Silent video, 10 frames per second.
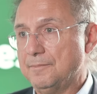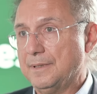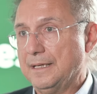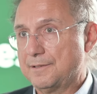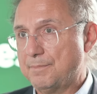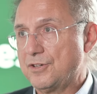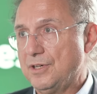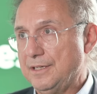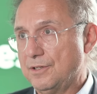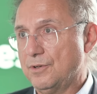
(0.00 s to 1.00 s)

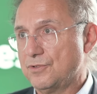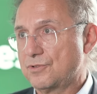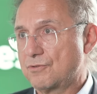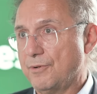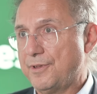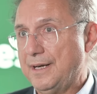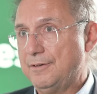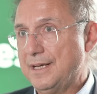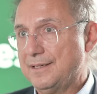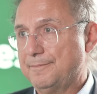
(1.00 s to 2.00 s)
Especially in those growth
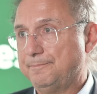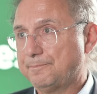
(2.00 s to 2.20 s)
areas.